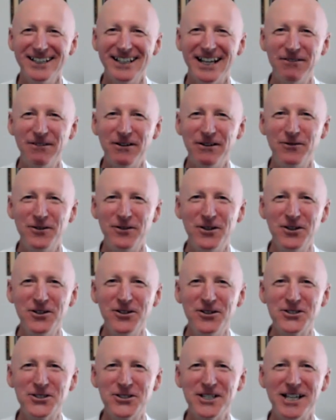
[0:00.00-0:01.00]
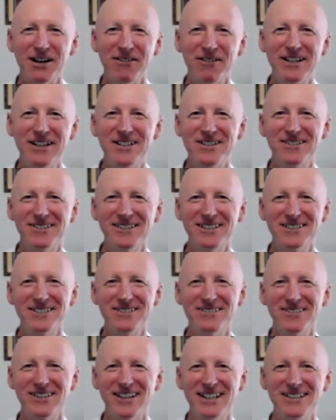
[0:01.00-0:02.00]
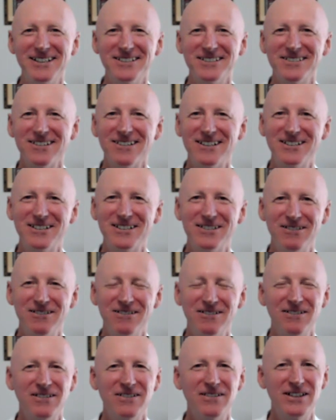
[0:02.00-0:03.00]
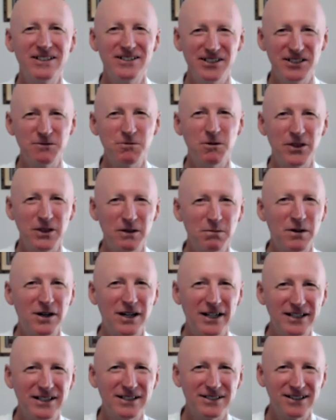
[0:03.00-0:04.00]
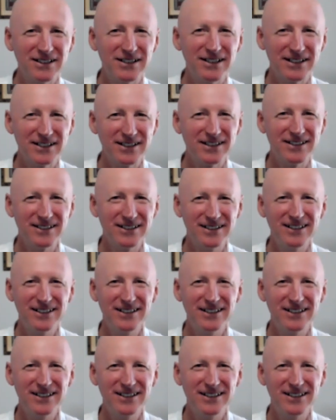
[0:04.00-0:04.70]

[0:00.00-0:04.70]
They refuse to go into it until they decide to. This is what the mind is like.